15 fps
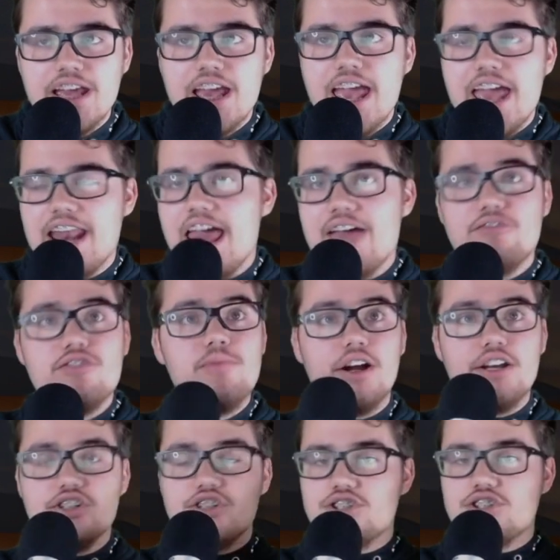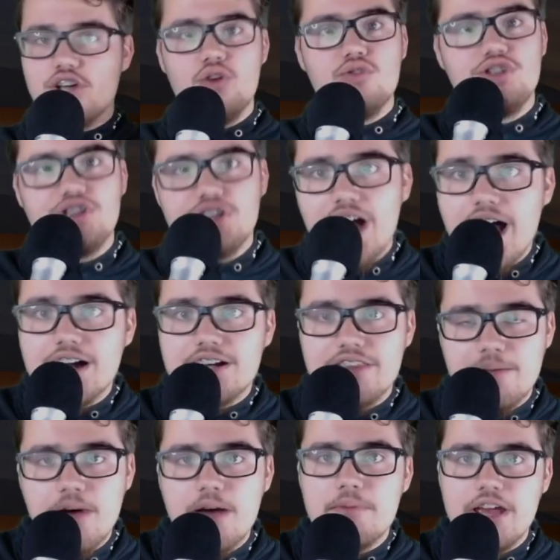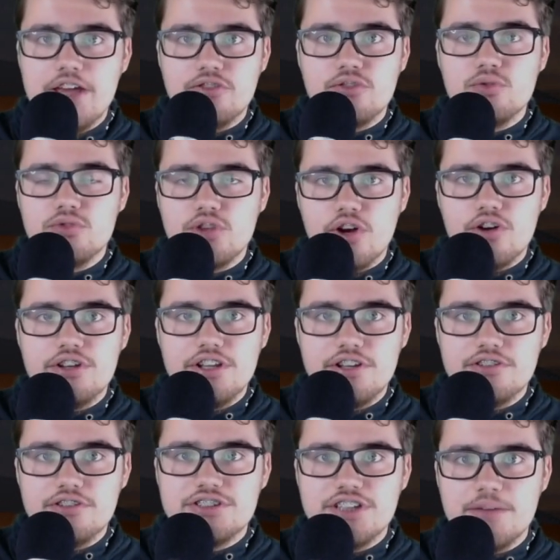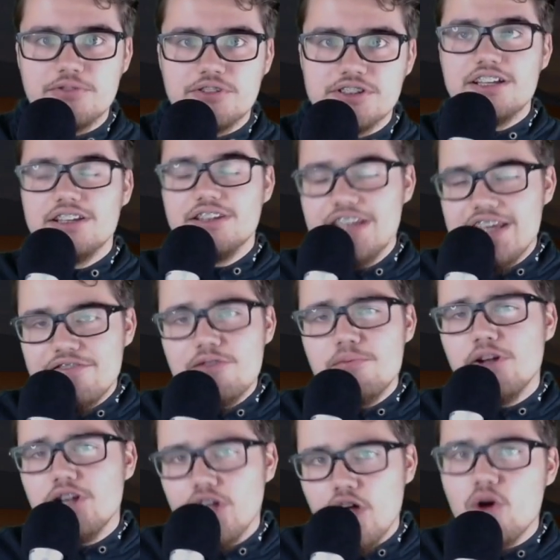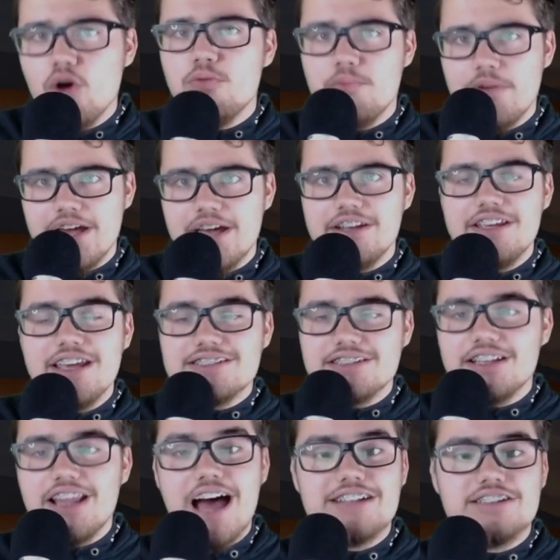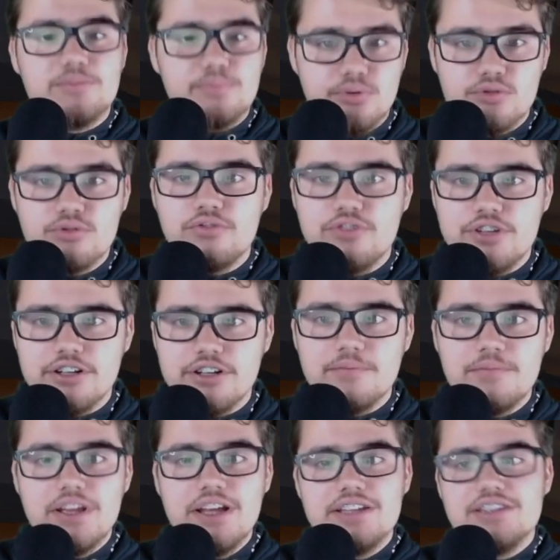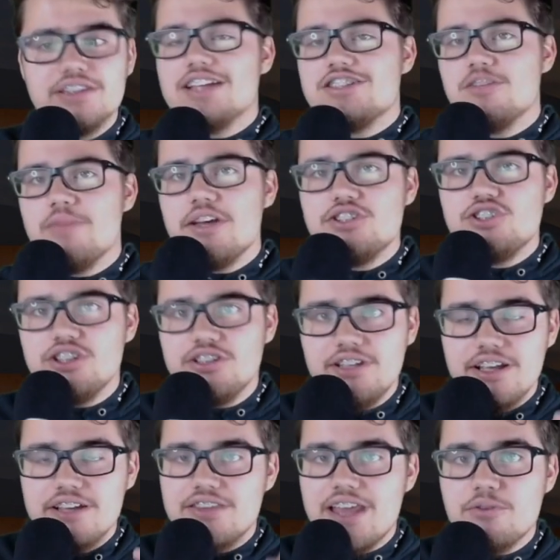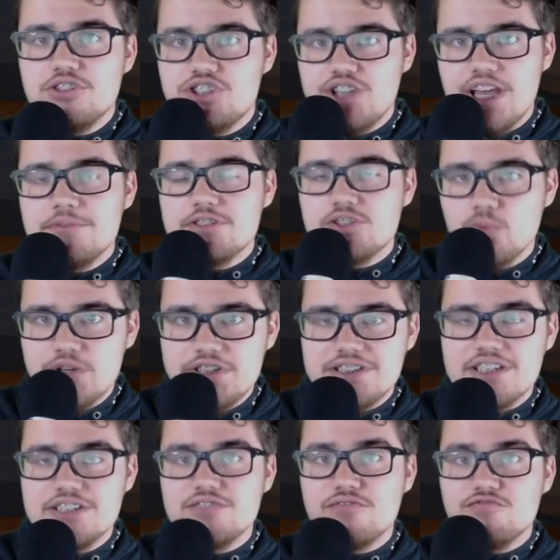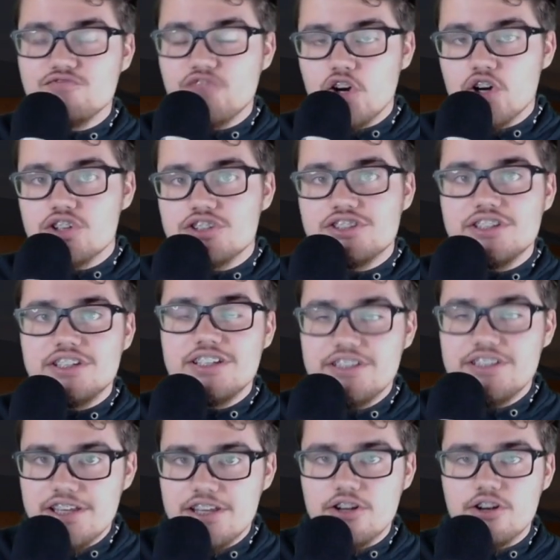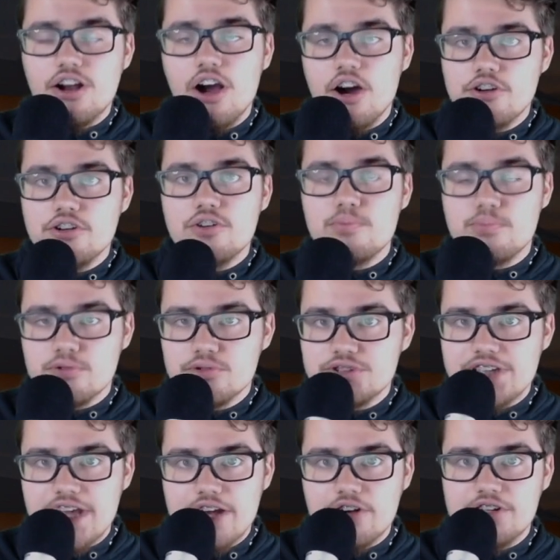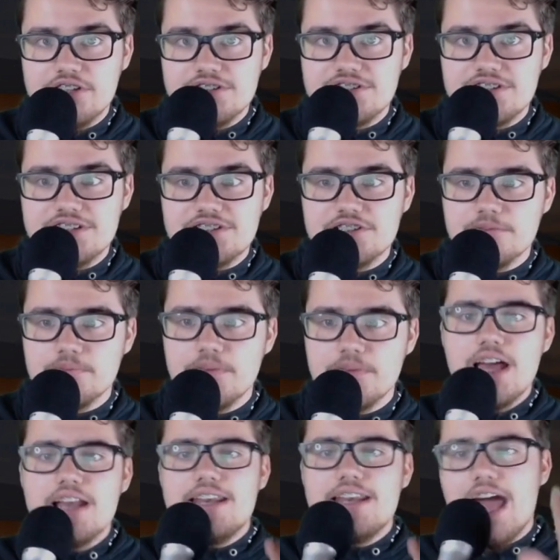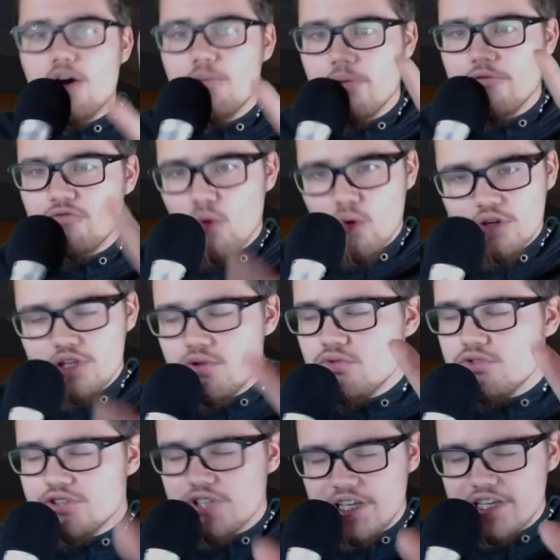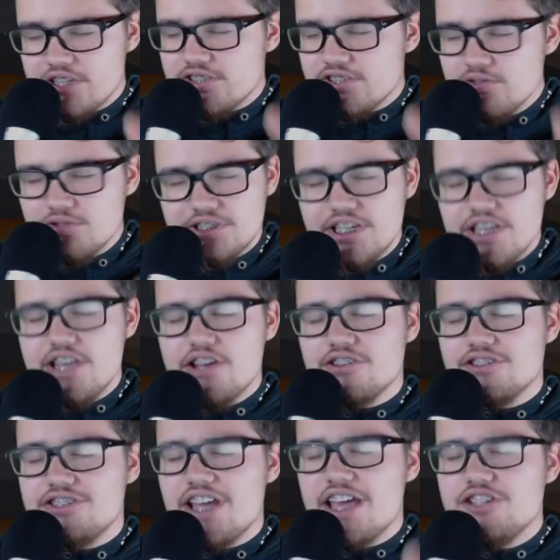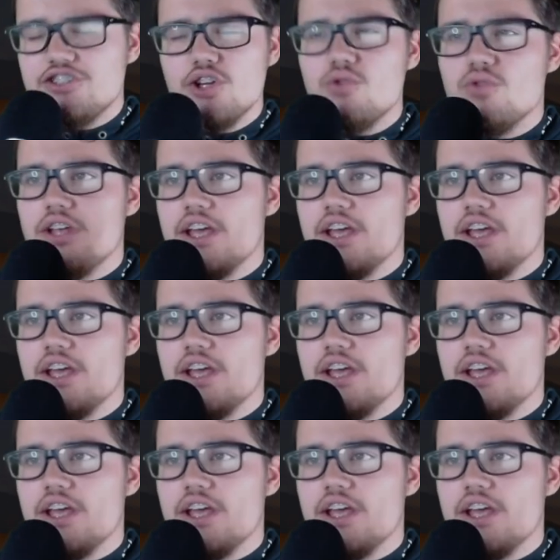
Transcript: and everybody's so shocked that my man threw 30 interceptions. Leave him alone, man. He has a lot to prove here. Not to mention, that was Jameis Winston's first year under Bruce Arians' system. Now, before you get, you sit here and say, dude,